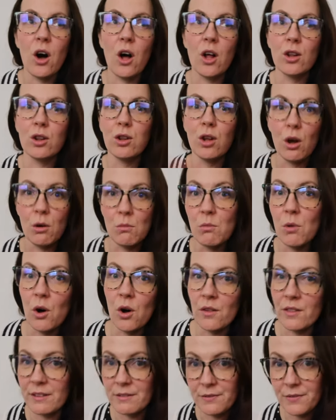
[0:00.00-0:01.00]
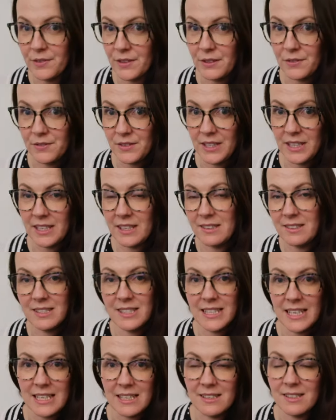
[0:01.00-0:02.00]
a lot more than 15
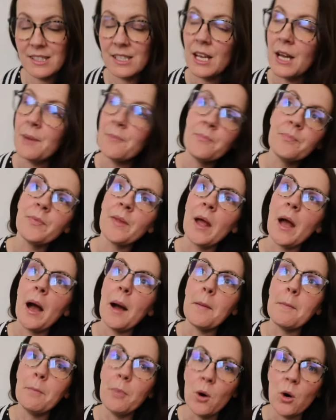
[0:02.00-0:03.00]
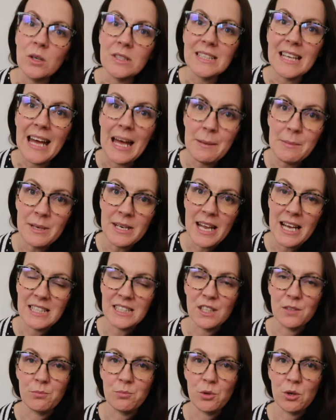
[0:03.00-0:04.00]
sins. But
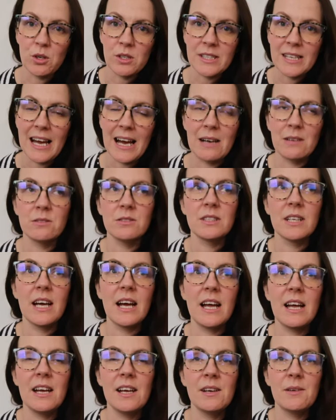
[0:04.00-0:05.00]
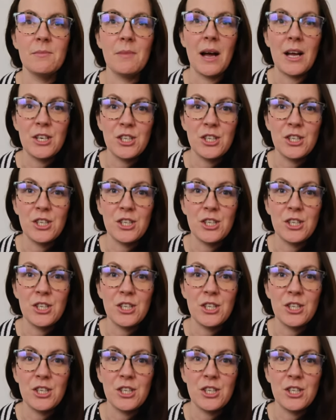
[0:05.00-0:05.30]
M&S have brought out a